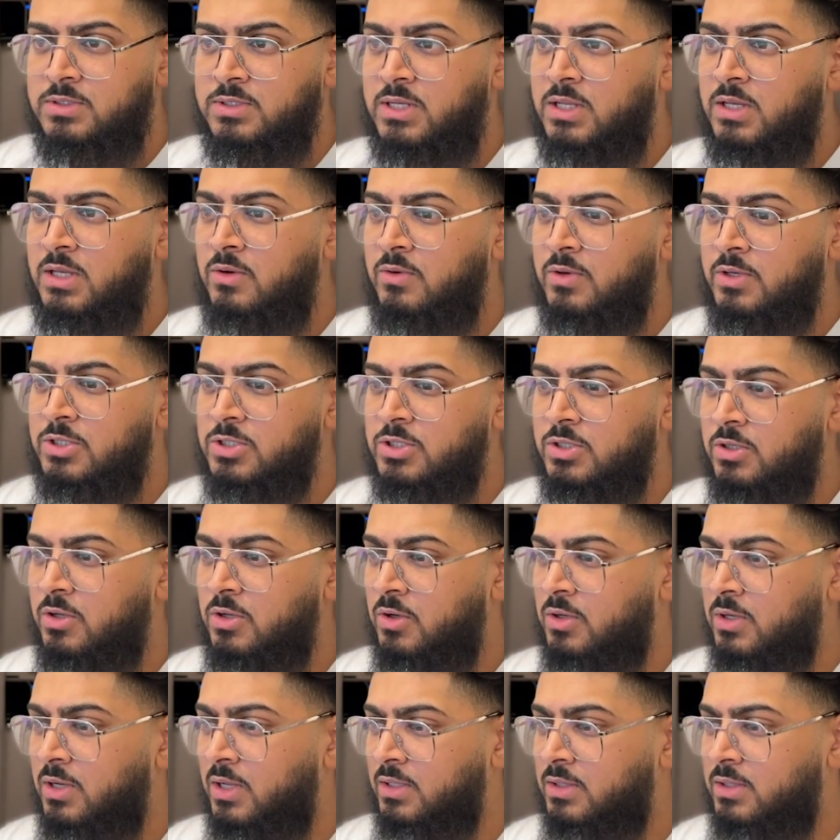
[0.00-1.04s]
So now it should
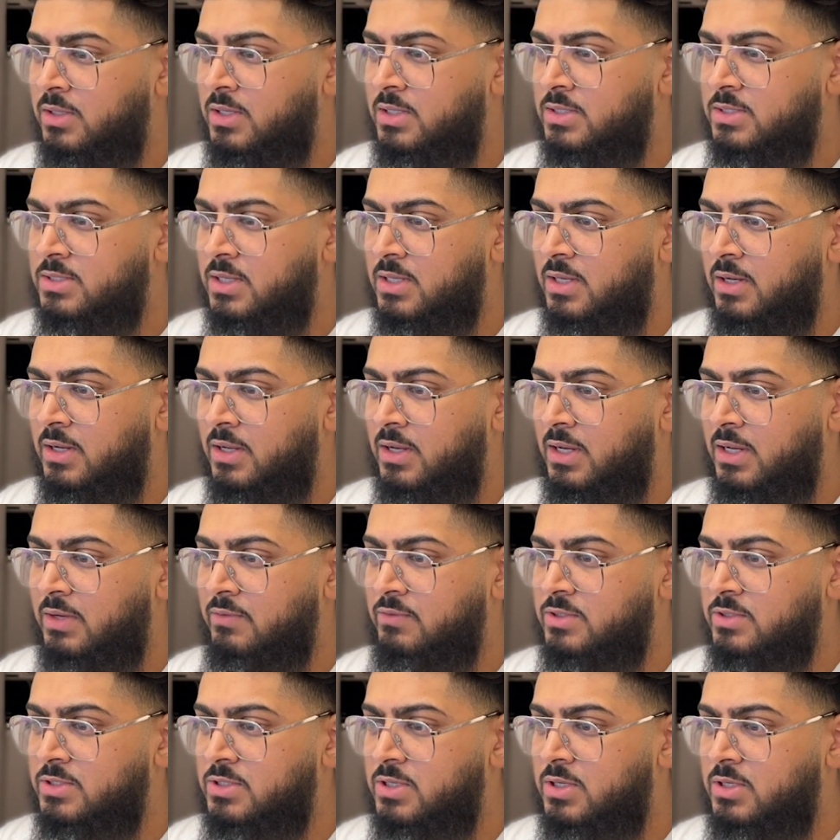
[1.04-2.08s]
look like this, and I have
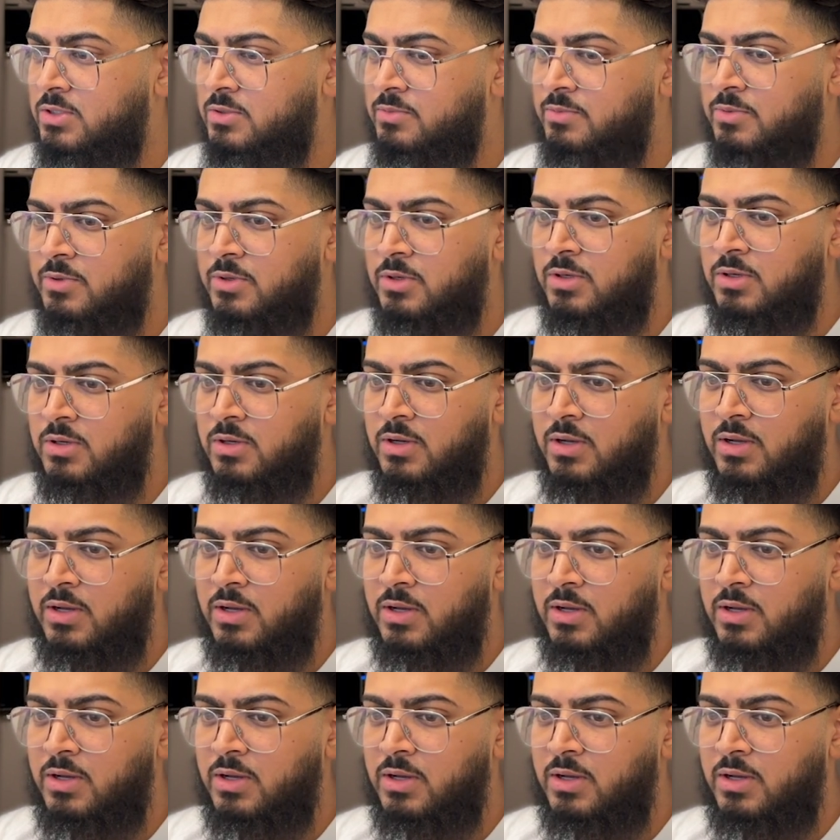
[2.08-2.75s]
a search bar,